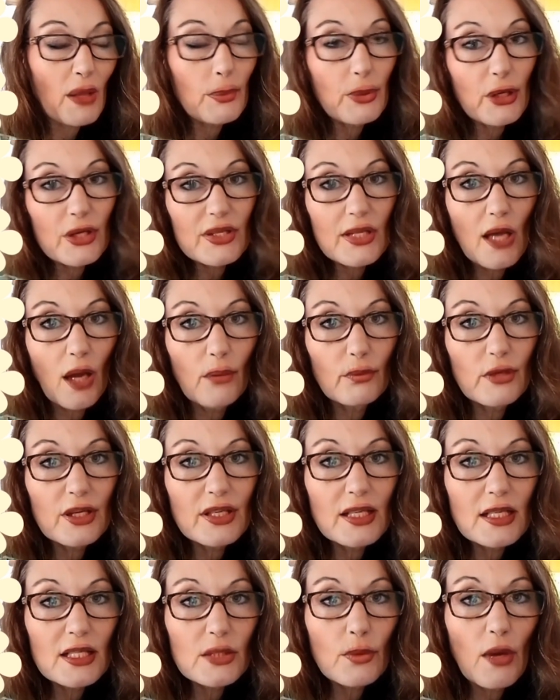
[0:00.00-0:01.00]
books that I'm
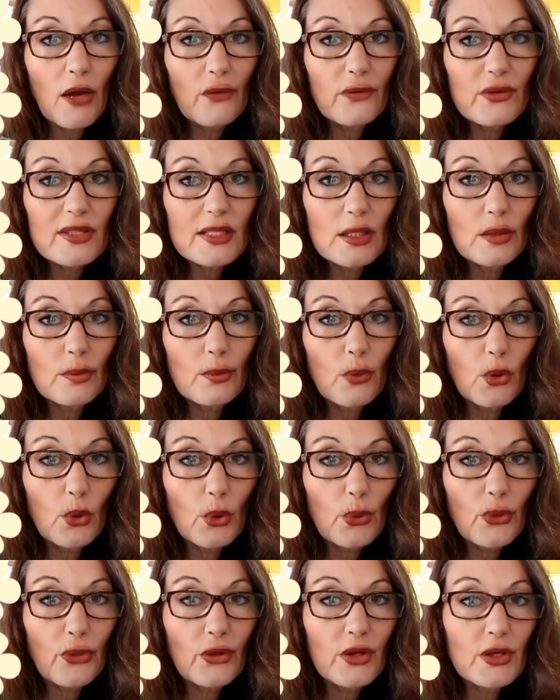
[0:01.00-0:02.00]
reading as well for some
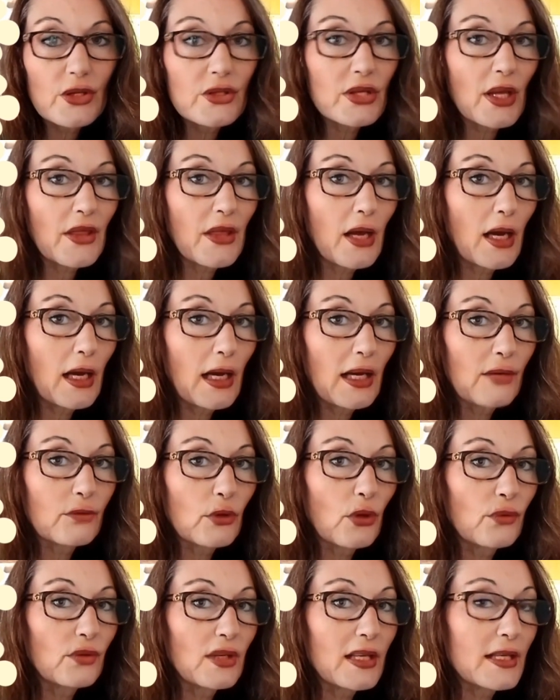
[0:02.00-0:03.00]
authors that have
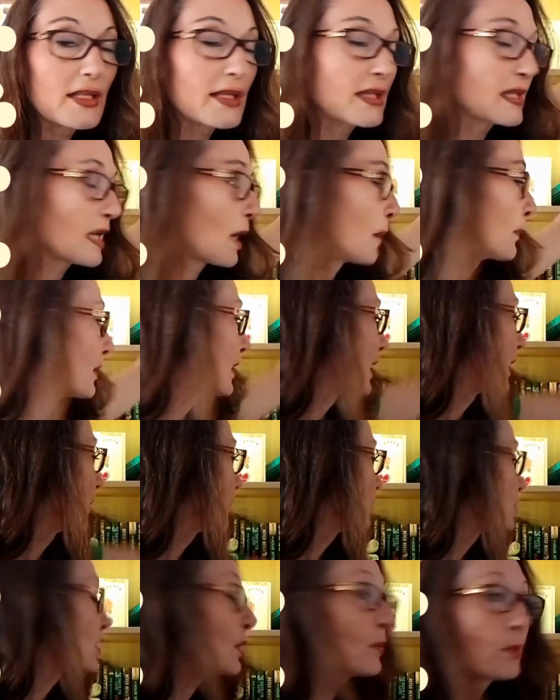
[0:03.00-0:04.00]
got releases coming out,
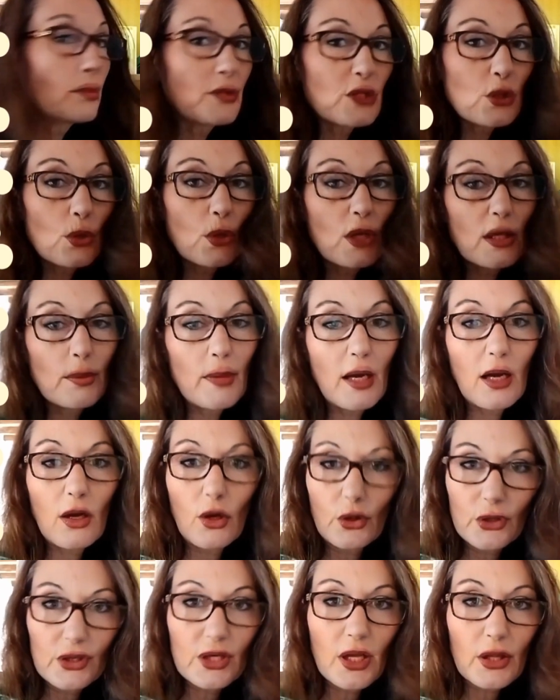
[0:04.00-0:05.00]
which I will be talking about
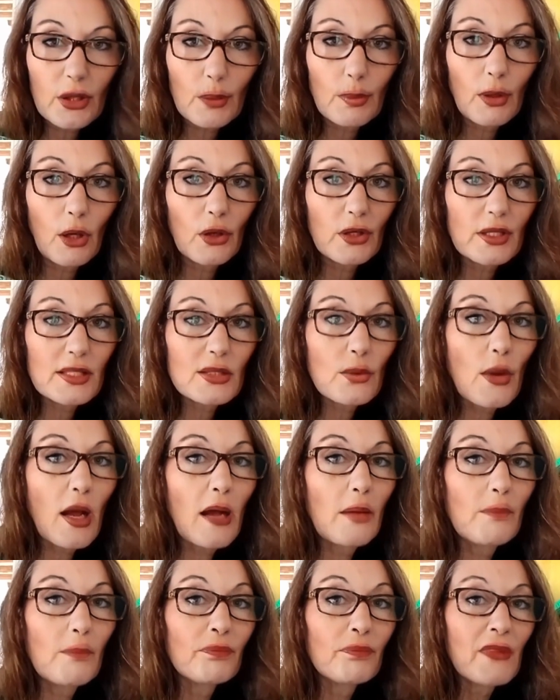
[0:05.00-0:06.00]
on another blog as
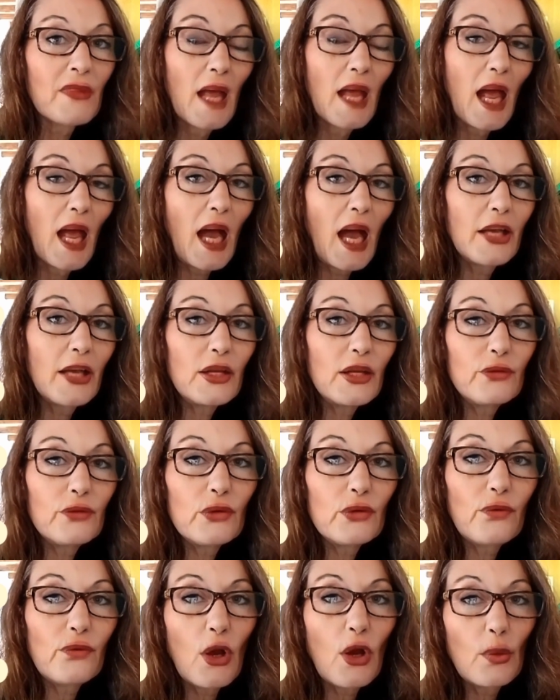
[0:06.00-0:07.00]
well. And if
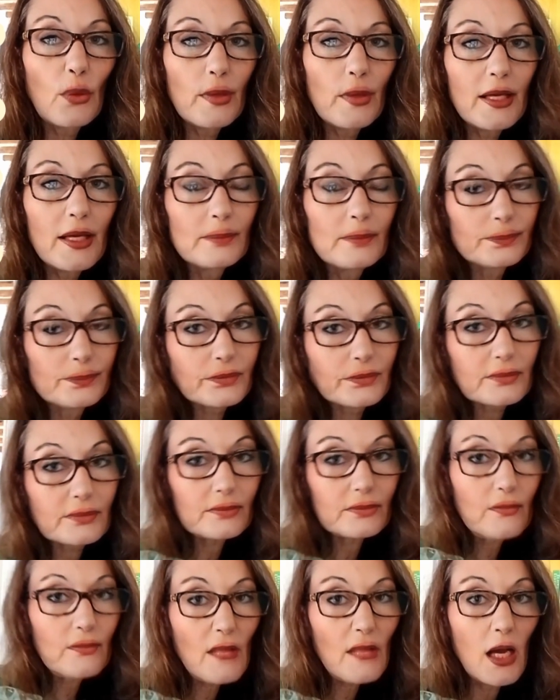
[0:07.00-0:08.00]
you follow me,
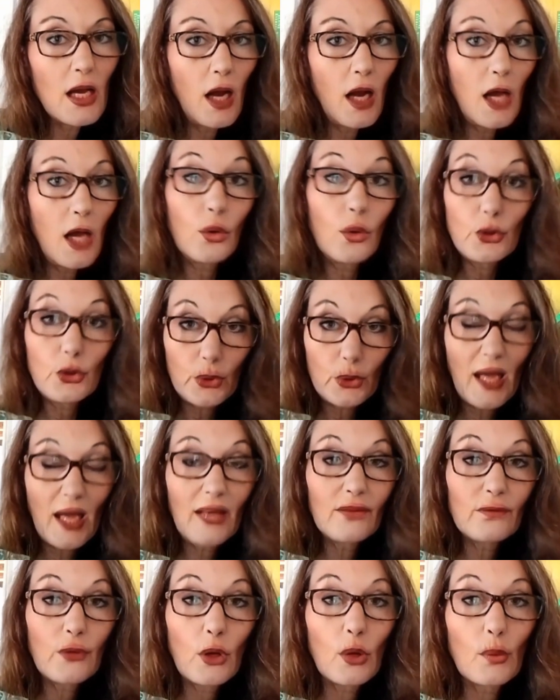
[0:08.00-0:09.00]
or you
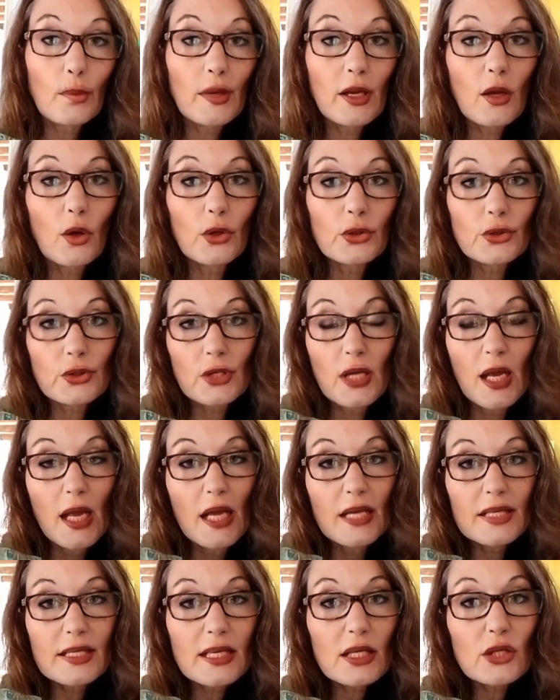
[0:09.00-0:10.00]
can follow me on
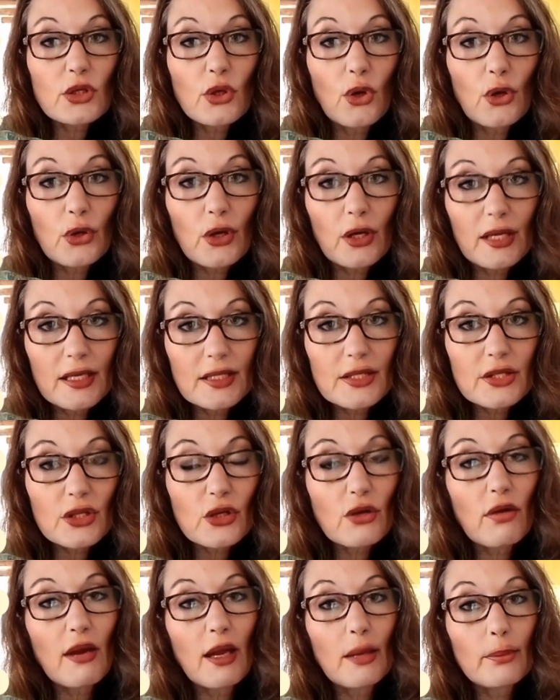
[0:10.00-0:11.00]
TikTok,
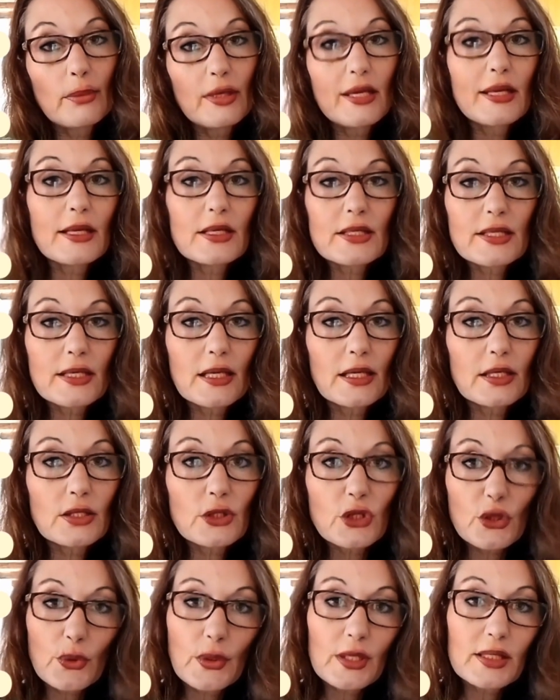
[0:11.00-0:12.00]
Instagram,
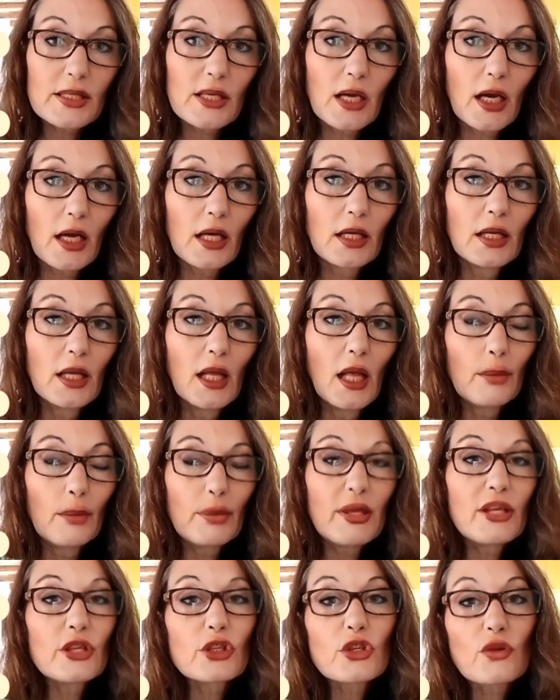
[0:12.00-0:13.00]
LinkedIn, Twitter,
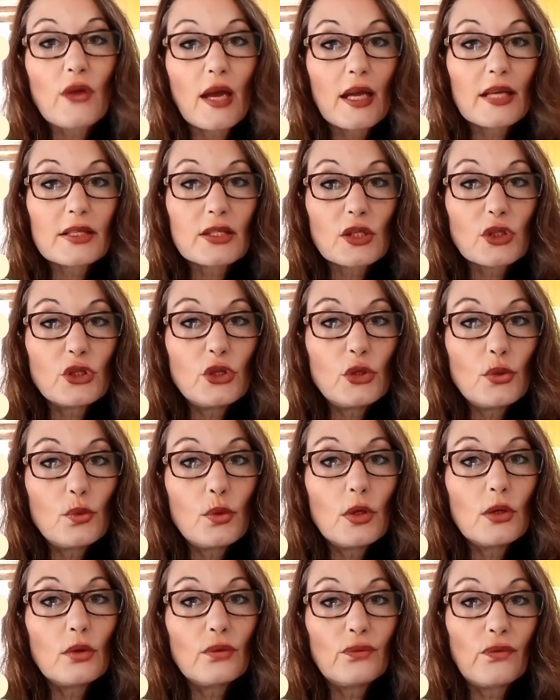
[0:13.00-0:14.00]
Pinterest, you
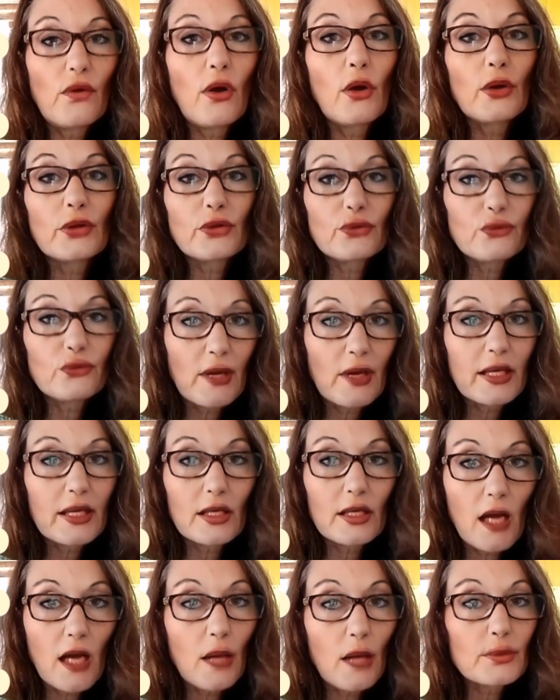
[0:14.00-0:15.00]
will find
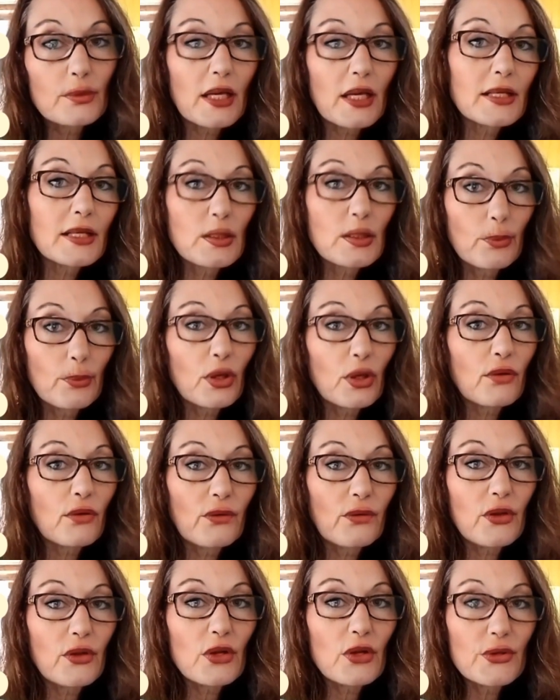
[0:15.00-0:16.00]
regular updates and book
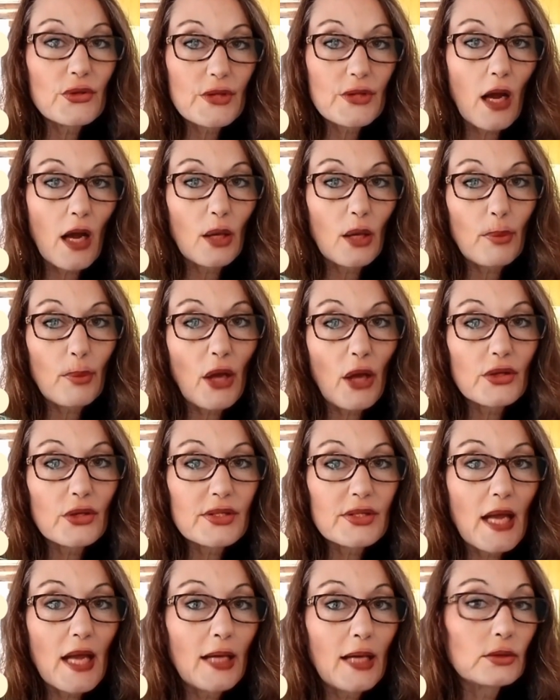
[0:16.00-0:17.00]
reviews that I
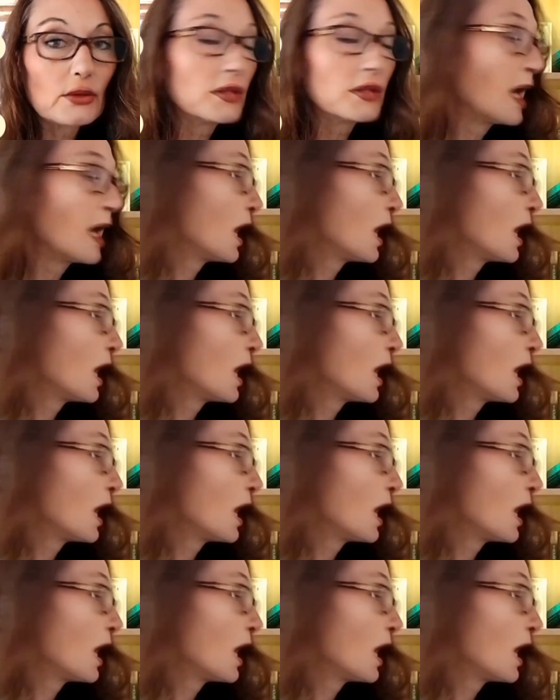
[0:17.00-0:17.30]
post out,